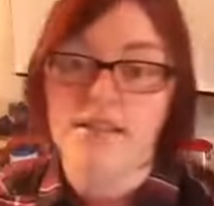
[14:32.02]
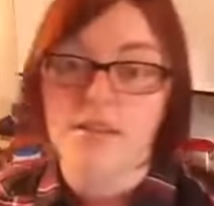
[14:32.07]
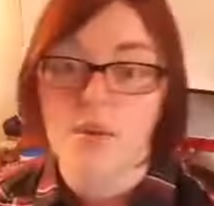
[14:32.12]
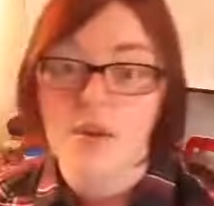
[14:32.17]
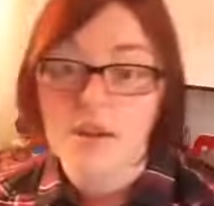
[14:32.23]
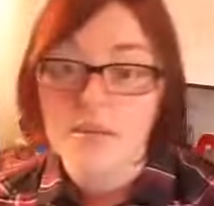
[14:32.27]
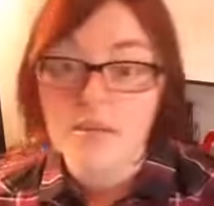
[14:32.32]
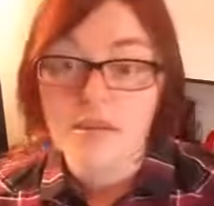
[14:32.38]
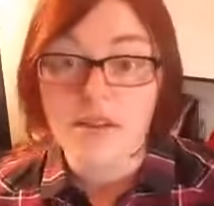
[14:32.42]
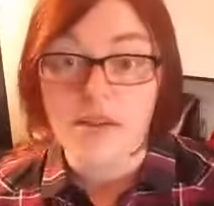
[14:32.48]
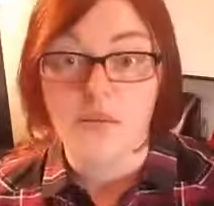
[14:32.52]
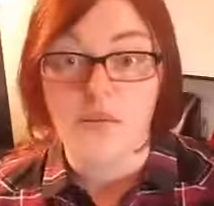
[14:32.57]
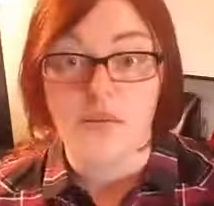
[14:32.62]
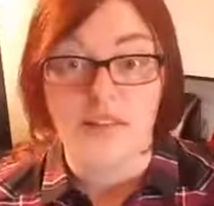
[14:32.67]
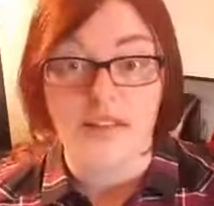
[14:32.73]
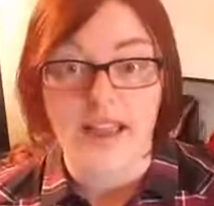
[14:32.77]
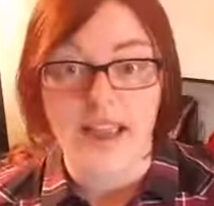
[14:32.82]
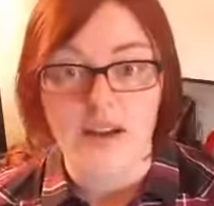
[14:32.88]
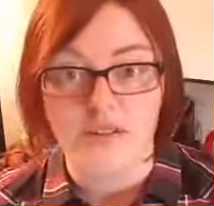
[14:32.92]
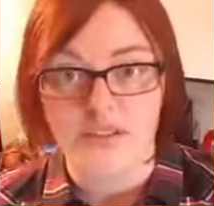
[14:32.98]
So Emily
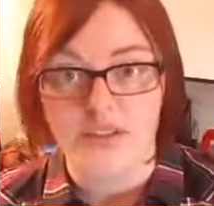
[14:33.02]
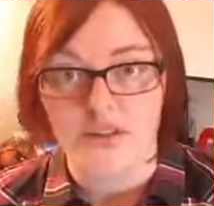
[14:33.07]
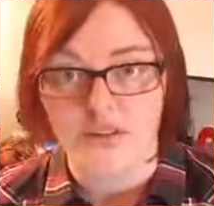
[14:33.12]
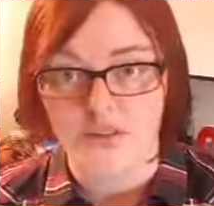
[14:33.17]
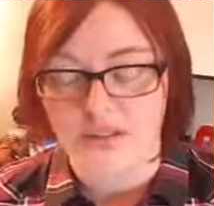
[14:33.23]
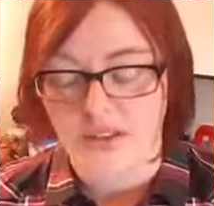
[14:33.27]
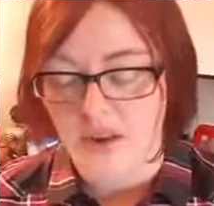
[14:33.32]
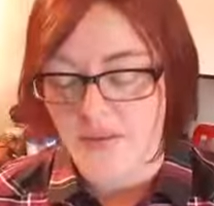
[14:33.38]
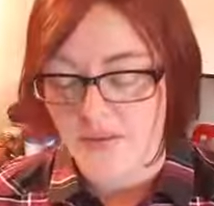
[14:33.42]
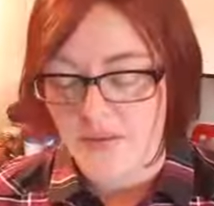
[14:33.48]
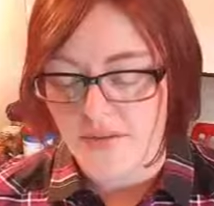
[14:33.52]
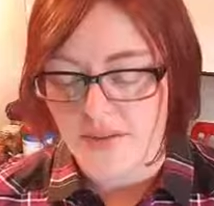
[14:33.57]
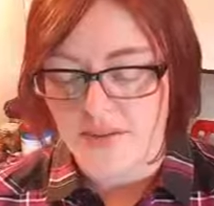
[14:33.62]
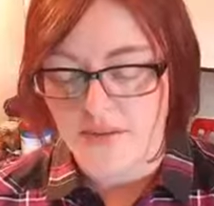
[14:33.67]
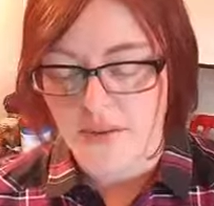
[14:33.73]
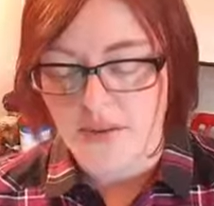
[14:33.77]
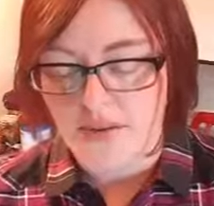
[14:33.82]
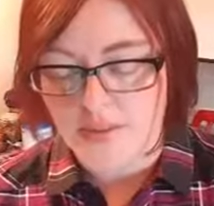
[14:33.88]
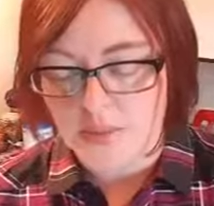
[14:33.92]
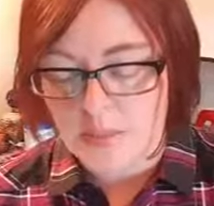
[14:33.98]
really outdid herself on
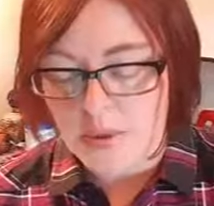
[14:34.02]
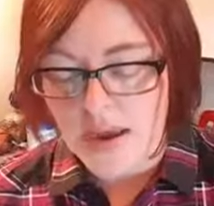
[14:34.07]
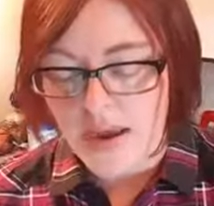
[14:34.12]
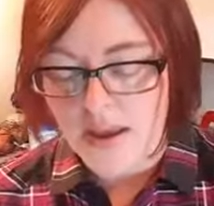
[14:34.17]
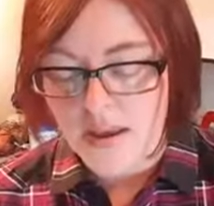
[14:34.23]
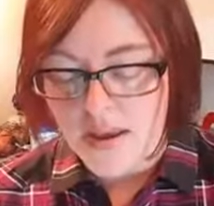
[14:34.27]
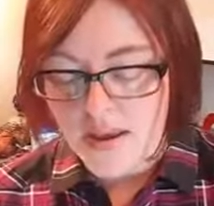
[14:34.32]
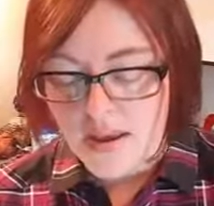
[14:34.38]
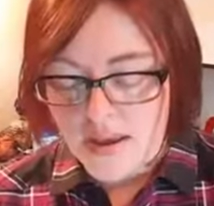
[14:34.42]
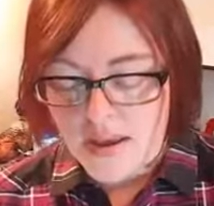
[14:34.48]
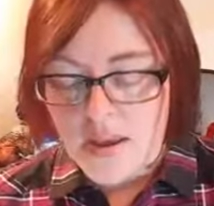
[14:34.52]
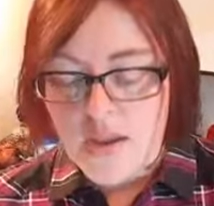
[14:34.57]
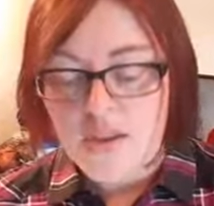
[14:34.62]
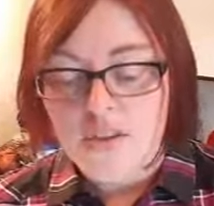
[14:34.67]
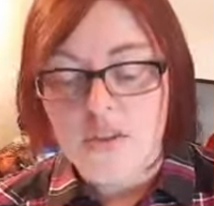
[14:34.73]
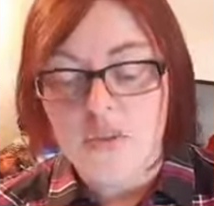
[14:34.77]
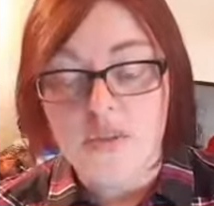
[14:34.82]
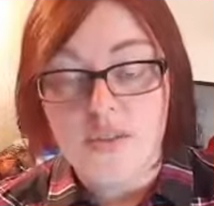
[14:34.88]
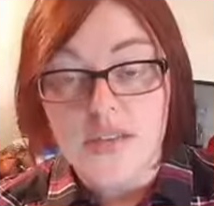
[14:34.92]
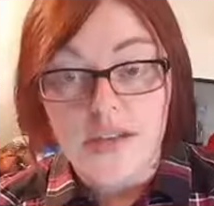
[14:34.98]
this recipe.
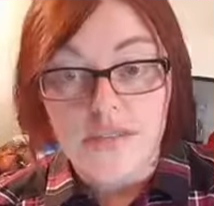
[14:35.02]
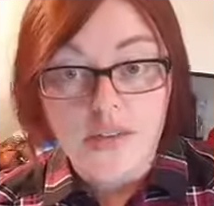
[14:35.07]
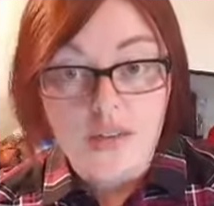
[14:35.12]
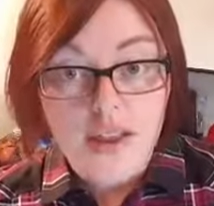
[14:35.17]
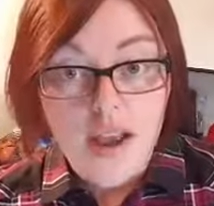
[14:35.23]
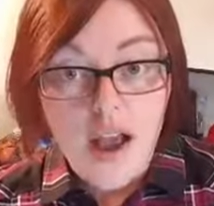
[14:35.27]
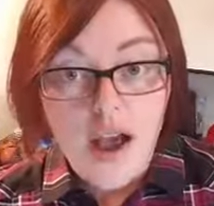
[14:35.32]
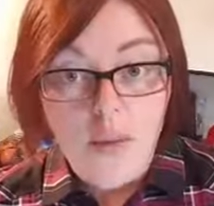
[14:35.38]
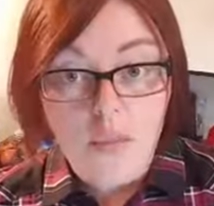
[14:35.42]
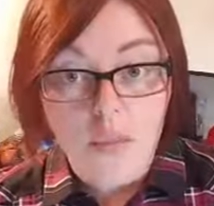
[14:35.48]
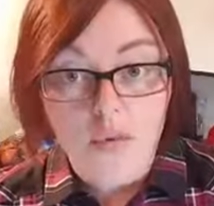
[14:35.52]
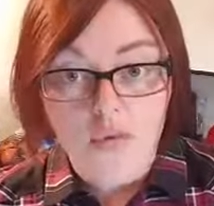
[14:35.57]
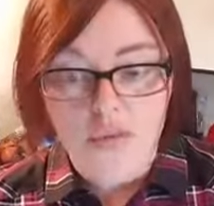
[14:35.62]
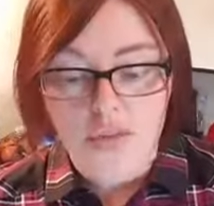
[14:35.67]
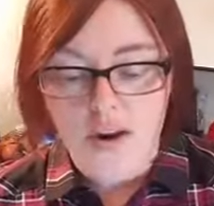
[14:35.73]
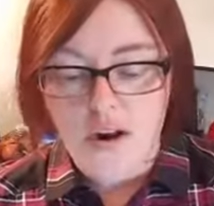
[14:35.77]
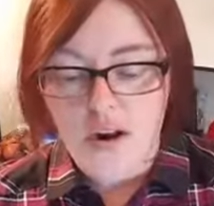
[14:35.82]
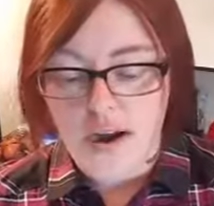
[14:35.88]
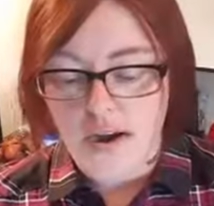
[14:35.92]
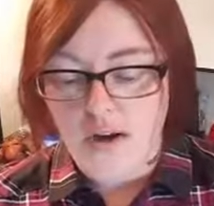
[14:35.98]
So definitely hop over
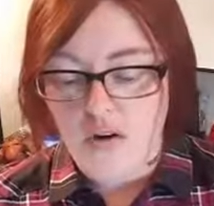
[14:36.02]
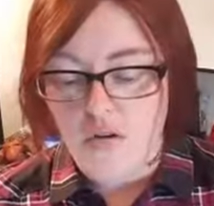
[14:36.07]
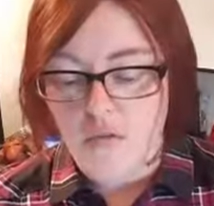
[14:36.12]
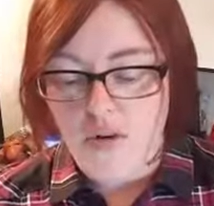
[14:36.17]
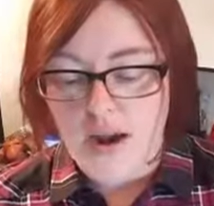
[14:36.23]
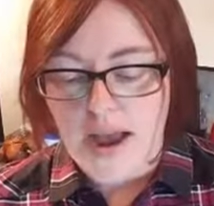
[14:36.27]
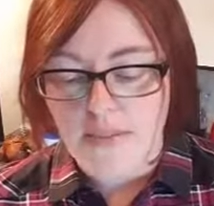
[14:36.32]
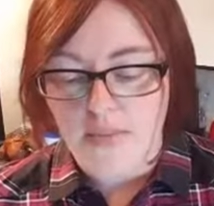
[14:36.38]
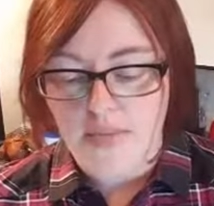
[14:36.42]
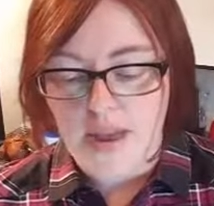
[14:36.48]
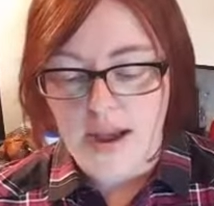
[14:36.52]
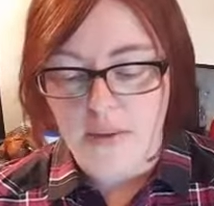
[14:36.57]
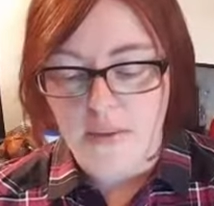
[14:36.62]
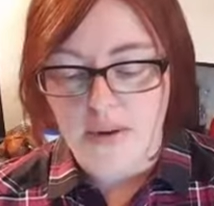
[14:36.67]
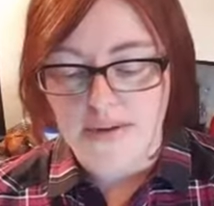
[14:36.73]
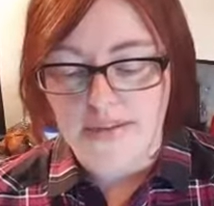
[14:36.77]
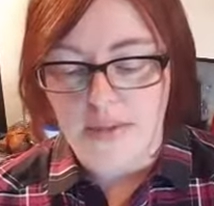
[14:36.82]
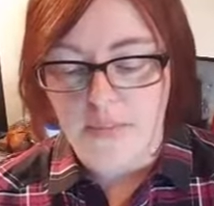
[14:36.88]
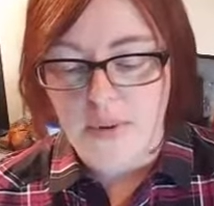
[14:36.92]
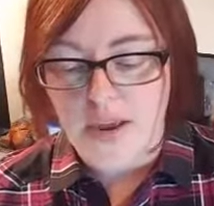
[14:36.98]
there and grab that
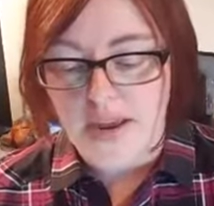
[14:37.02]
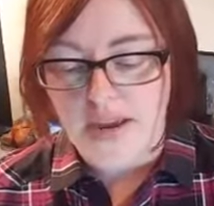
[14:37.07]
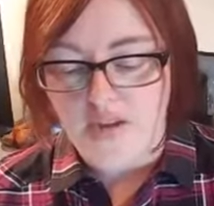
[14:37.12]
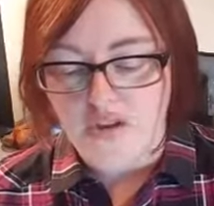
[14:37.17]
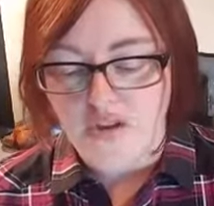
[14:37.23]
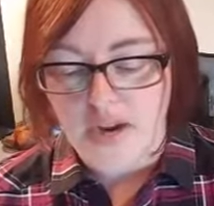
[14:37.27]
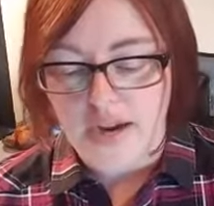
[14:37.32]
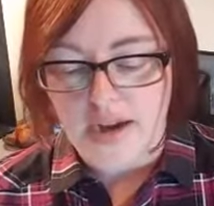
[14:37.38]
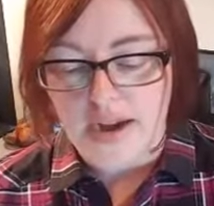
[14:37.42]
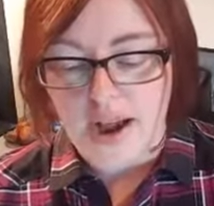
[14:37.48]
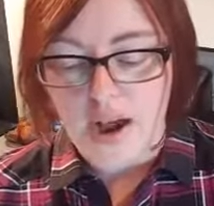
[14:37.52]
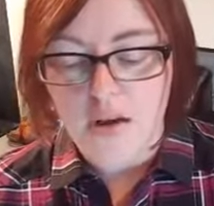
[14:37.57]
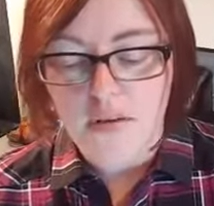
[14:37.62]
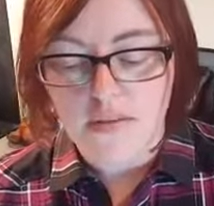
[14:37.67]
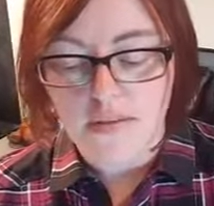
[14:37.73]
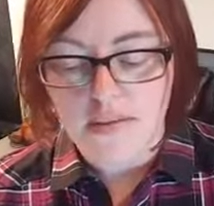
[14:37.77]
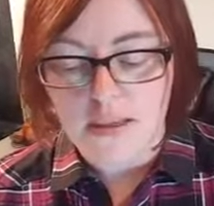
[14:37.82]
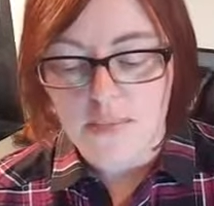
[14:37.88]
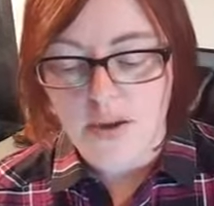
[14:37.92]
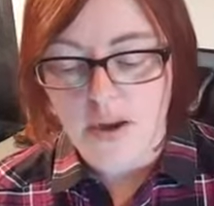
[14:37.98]
recipe and check it out
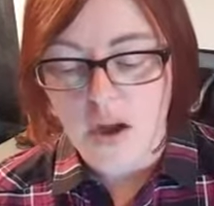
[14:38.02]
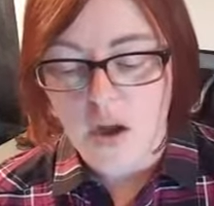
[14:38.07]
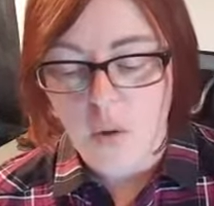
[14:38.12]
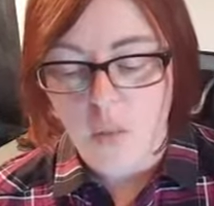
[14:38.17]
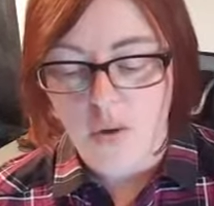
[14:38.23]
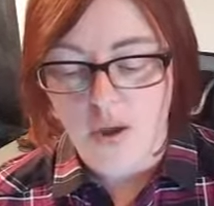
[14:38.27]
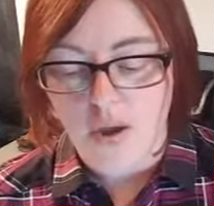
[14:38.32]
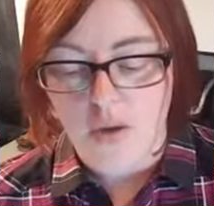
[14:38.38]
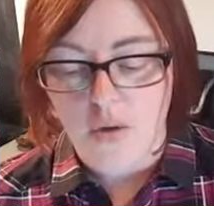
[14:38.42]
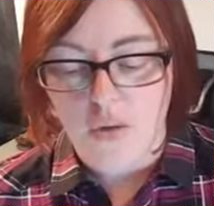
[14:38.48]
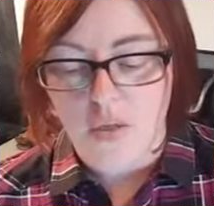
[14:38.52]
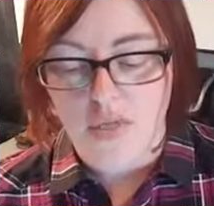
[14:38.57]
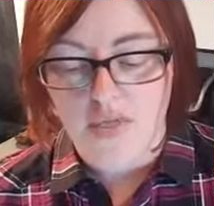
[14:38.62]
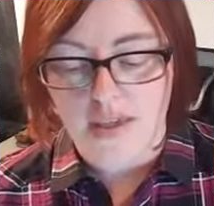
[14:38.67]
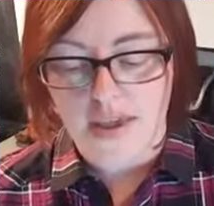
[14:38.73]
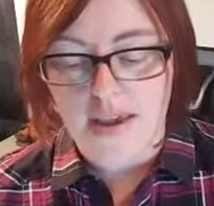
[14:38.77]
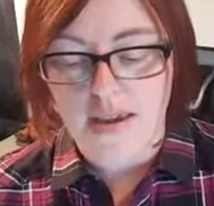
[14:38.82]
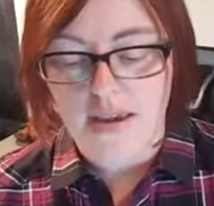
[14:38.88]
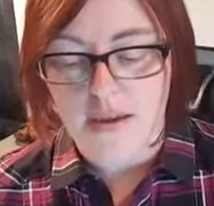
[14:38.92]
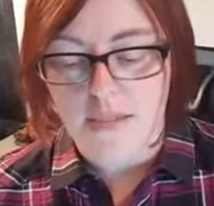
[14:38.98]
and let me know what you
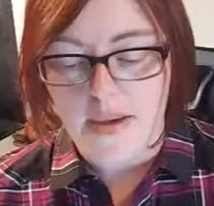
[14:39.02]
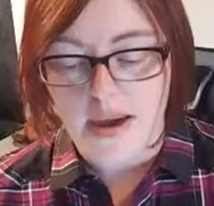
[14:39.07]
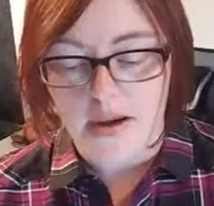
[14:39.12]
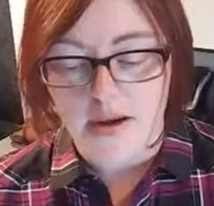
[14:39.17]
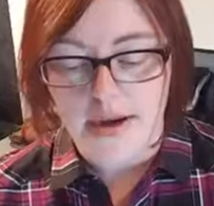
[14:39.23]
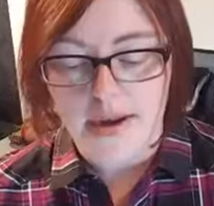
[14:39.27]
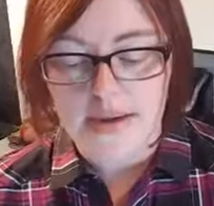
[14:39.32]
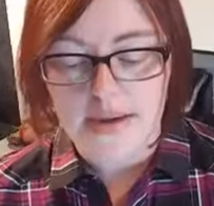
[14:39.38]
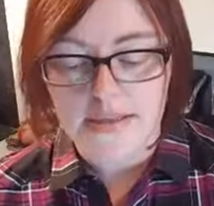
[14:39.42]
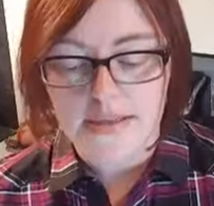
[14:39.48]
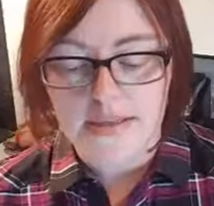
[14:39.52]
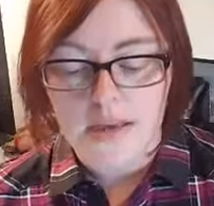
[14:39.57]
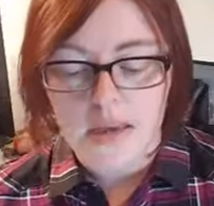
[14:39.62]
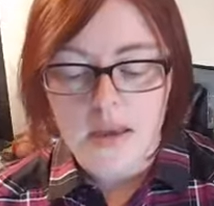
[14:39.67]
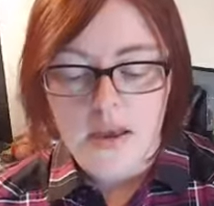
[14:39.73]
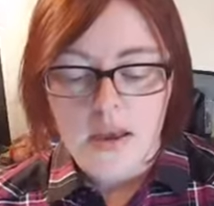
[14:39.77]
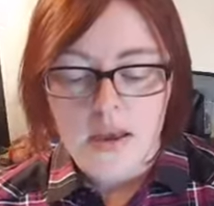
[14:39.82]
think about it.